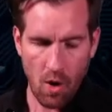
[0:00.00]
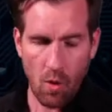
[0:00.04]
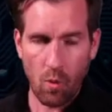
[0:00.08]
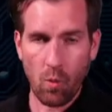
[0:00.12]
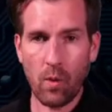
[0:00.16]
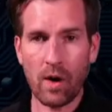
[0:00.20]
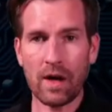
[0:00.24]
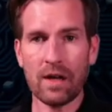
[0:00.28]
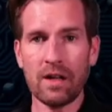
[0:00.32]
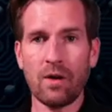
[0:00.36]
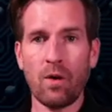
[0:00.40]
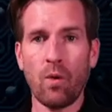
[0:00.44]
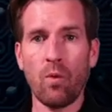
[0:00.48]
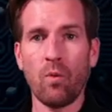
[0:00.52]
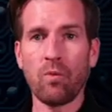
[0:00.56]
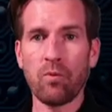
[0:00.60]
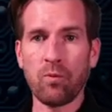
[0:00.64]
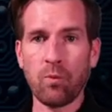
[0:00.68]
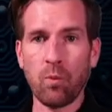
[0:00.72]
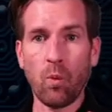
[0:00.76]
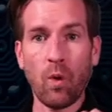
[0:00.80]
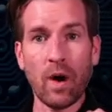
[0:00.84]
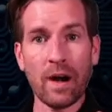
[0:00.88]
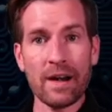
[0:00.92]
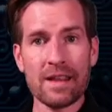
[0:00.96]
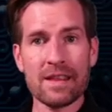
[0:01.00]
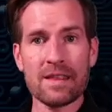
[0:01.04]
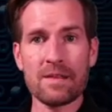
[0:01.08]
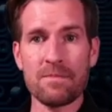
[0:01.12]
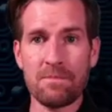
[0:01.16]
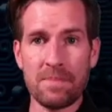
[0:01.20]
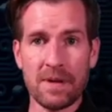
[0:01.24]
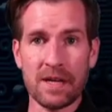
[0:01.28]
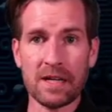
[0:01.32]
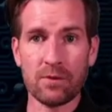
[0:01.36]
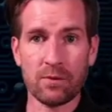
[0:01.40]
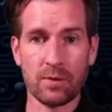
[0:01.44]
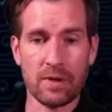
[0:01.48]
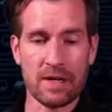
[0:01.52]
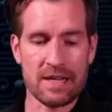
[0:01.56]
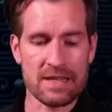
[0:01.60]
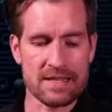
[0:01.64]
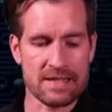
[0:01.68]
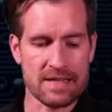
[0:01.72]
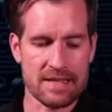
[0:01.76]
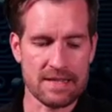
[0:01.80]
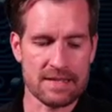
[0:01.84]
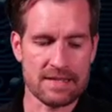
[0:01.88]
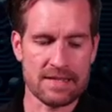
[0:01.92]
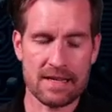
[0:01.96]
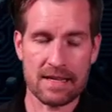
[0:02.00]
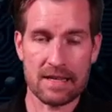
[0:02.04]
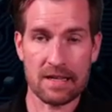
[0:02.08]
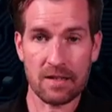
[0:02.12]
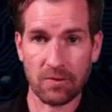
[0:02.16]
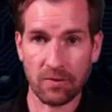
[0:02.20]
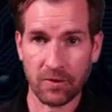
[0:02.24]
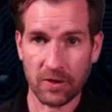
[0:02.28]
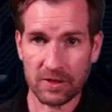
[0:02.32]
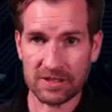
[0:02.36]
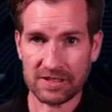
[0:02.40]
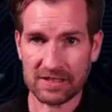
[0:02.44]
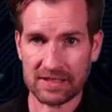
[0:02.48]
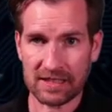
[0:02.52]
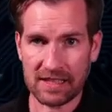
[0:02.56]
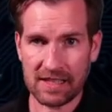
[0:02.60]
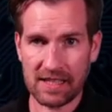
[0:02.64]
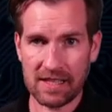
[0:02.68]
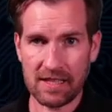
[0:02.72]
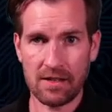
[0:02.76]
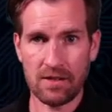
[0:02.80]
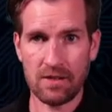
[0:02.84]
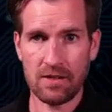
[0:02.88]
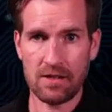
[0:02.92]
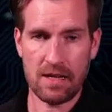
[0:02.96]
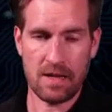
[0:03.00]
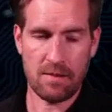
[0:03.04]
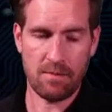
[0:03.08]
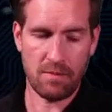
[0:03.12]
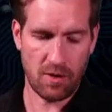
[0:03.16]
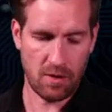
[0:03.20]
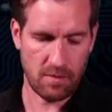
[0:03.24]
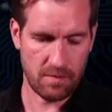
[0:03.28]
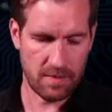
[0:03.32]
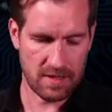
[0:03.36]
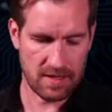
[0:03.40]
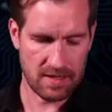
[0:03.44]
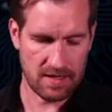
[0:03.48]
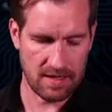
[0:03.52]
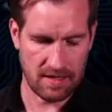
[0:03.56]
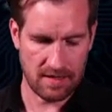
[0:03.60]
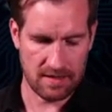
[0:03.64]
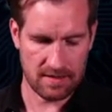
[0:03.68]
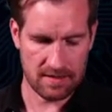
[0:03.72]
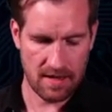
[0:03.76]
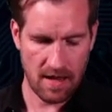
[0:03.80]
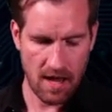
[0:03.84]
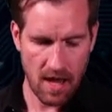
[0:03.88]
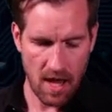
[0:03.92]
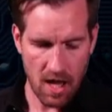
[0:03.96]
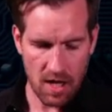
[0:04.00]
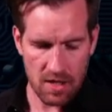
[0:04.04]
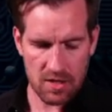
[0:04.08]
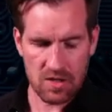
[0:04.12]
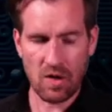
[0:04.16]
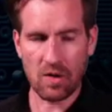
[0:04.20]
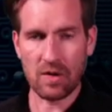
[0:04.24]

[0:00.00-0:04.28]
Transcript: Well, one of the big reasons is for security purposes. So